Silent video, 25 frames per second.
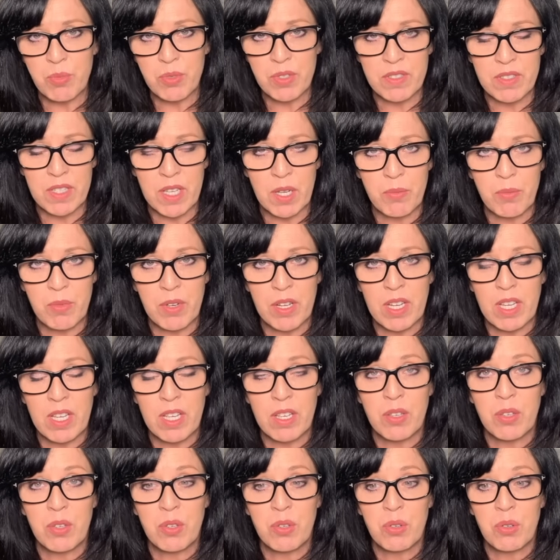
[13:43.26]
with somebody
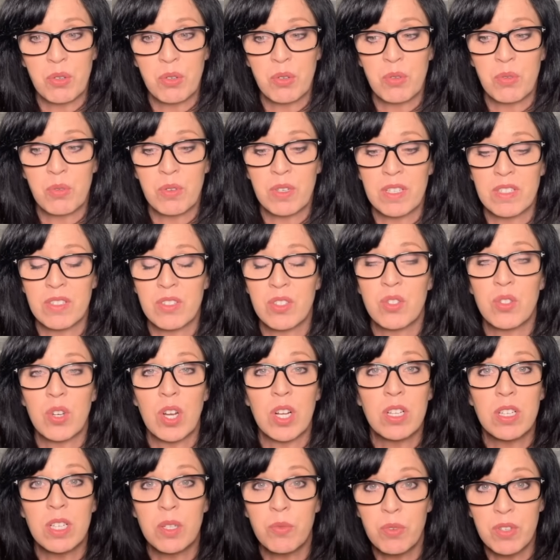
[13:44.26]
who is
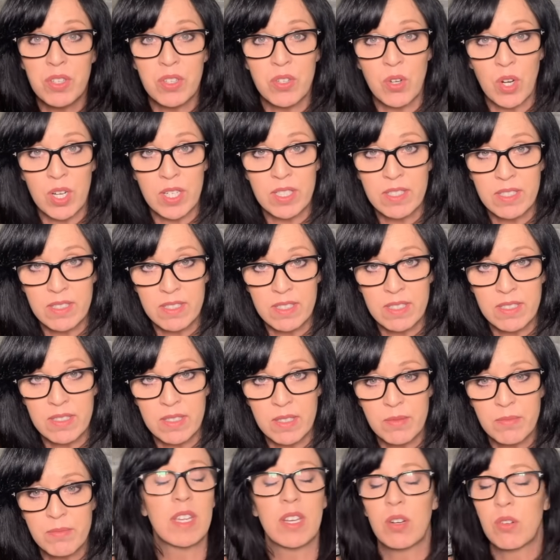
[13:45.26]
struggling with
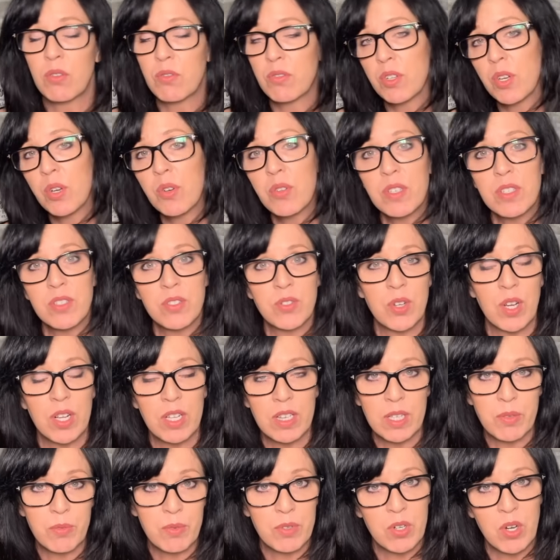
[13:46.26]
narcissism, they don't know they're
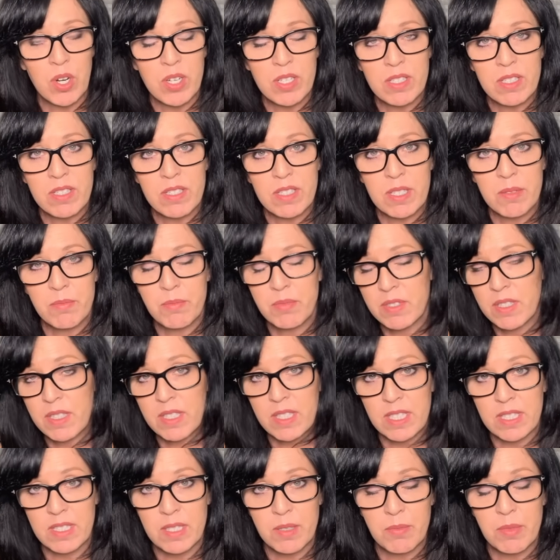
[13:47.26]
struggling with
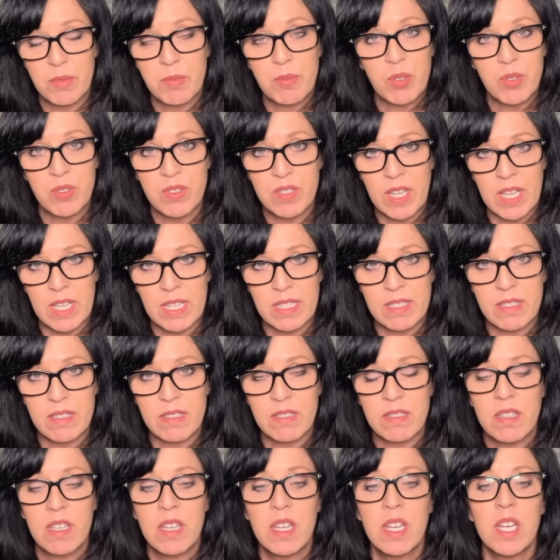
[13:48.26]
narcissism in most
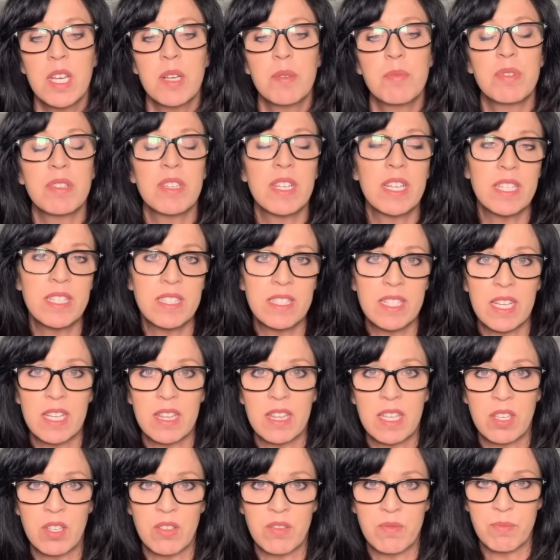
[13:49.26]
cases, but let's say
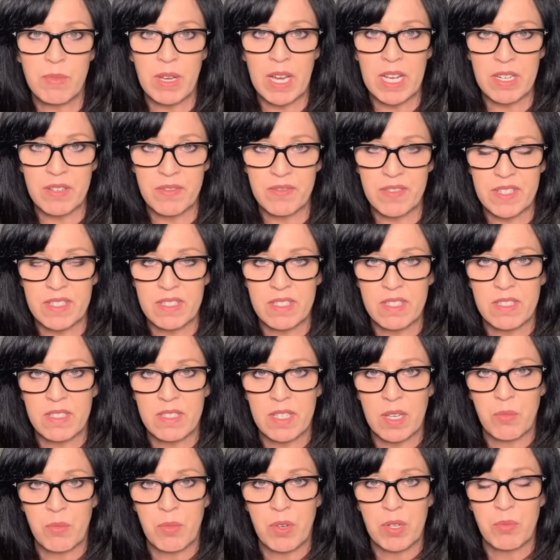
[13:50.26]
that you've manifested
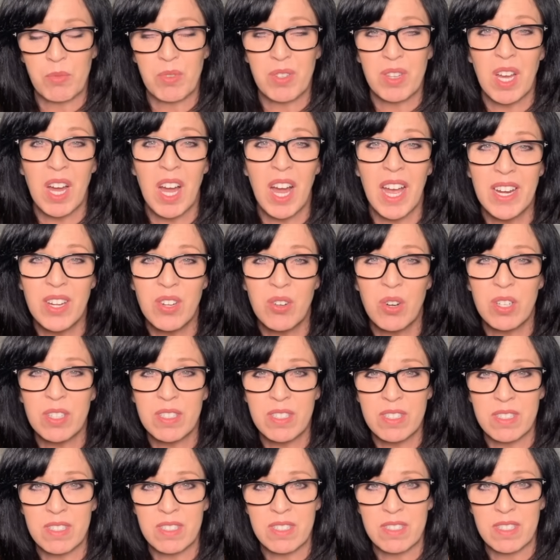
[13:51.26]
someone with high
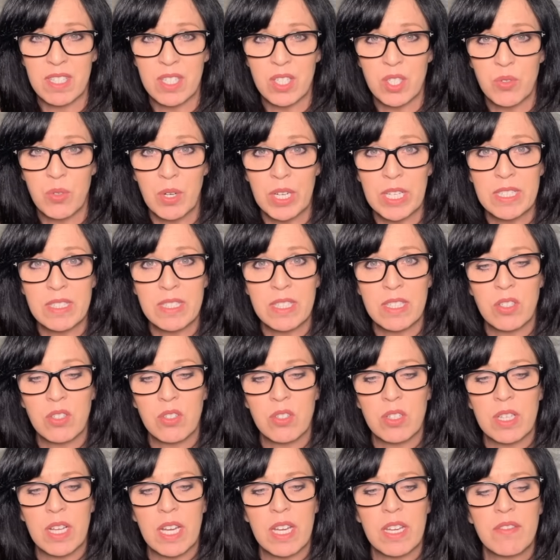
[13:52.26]
narcissistic traits in
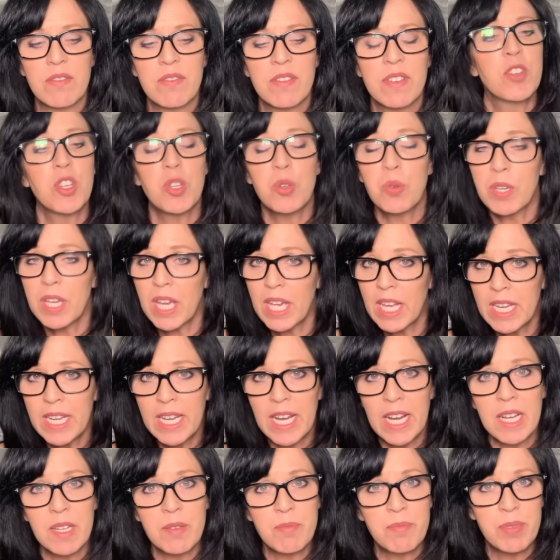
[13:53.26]
your life. You
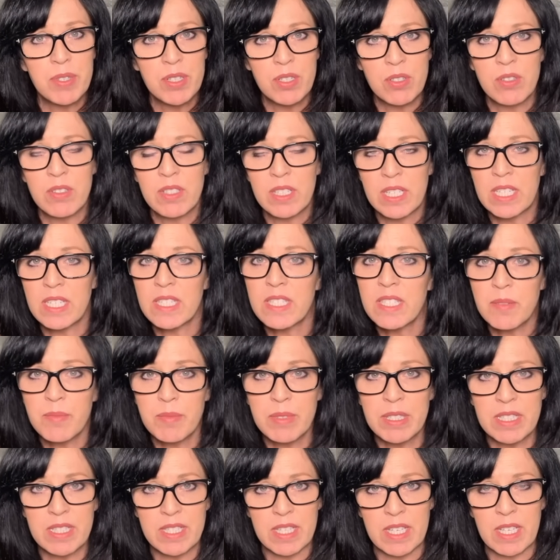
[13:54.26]
cannot build
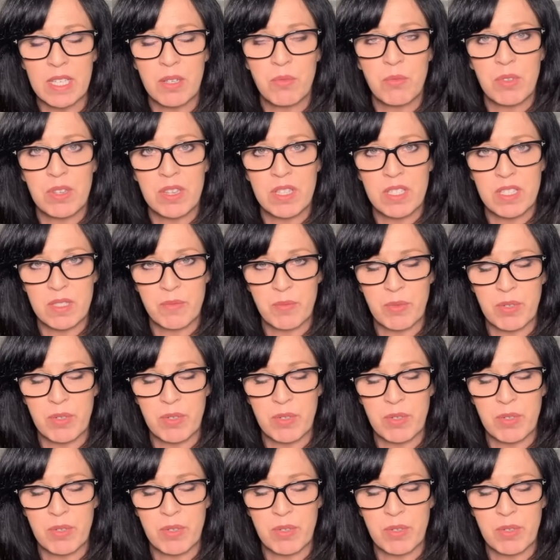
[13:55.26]
intimacy with this